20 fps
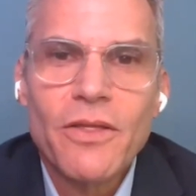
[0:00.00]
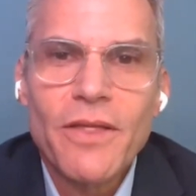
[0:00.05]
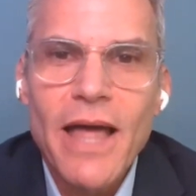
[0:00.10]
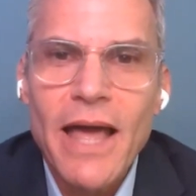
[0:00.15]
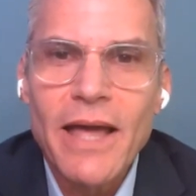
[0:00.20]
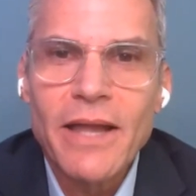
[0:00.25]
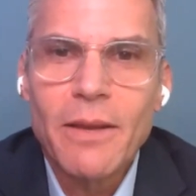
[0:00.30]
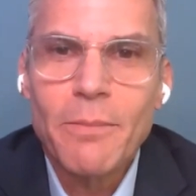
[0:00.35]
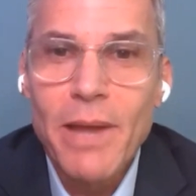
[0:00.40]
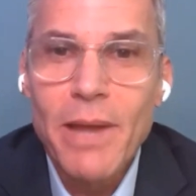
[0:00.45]

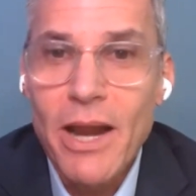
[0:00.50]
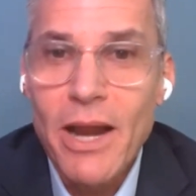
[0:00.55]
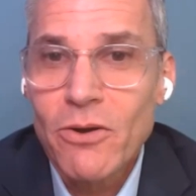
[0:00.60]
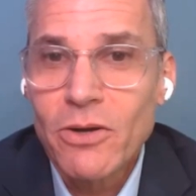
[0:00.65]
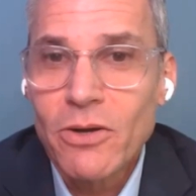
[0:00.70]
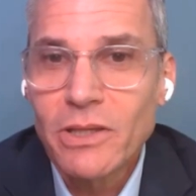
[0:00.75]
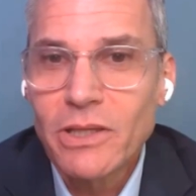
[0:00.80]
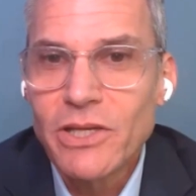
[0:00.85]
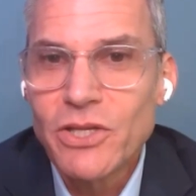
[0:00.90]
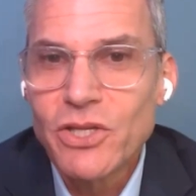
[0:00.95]
that
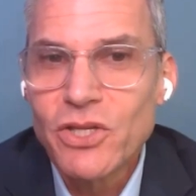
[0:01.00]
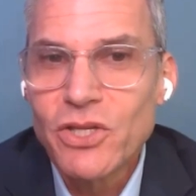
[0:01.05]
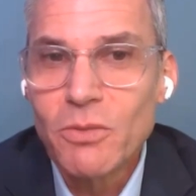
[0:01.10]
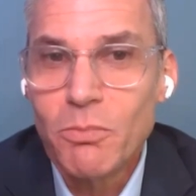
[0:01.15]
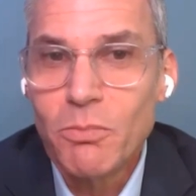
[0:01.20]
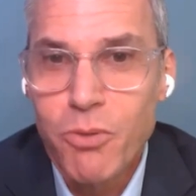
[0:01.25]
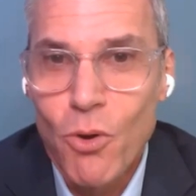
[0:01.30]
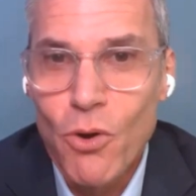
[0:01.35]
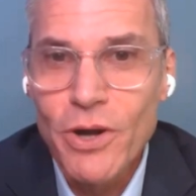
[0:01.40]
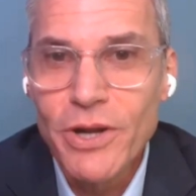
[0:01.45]
apparently
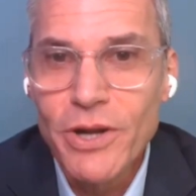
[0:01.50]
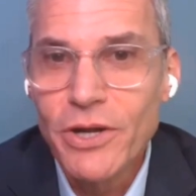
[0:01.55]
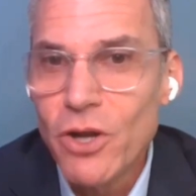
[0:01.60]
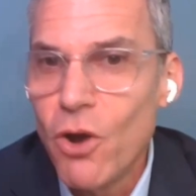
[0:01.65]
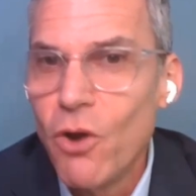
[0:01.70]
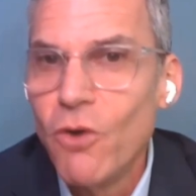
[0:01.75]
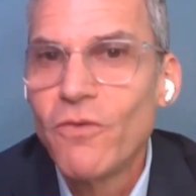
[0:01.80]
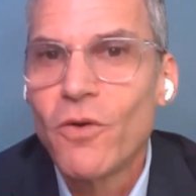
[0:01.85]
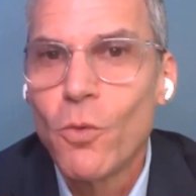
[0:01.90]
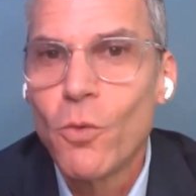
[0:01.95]

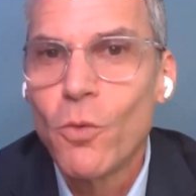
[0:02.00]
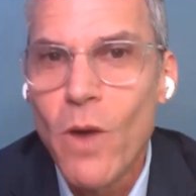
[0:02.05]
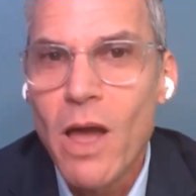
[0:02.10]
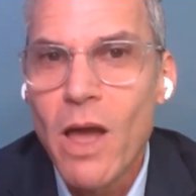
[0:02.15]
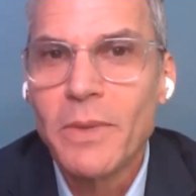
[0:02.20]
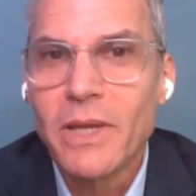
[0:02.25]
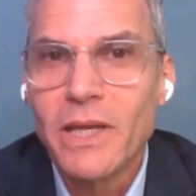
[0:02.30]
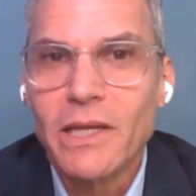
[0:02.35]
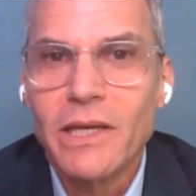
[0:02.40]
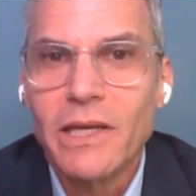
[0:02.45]
supported
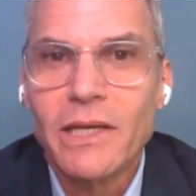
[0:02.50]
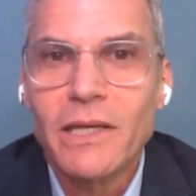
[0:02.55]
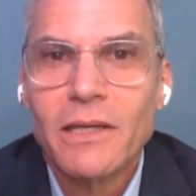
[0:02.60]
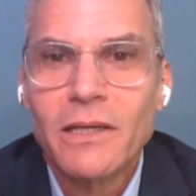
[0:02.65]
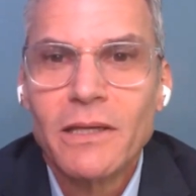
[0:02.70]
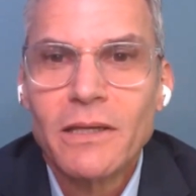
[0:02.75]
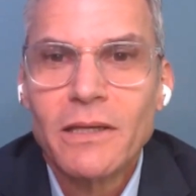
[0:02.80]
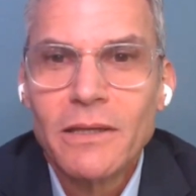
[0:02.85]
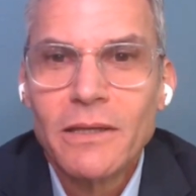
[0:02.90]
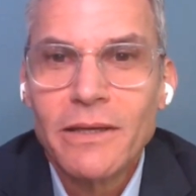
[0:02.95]

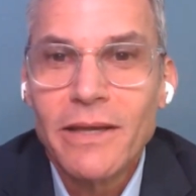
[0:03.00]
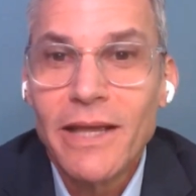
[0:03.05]
overwhelmingly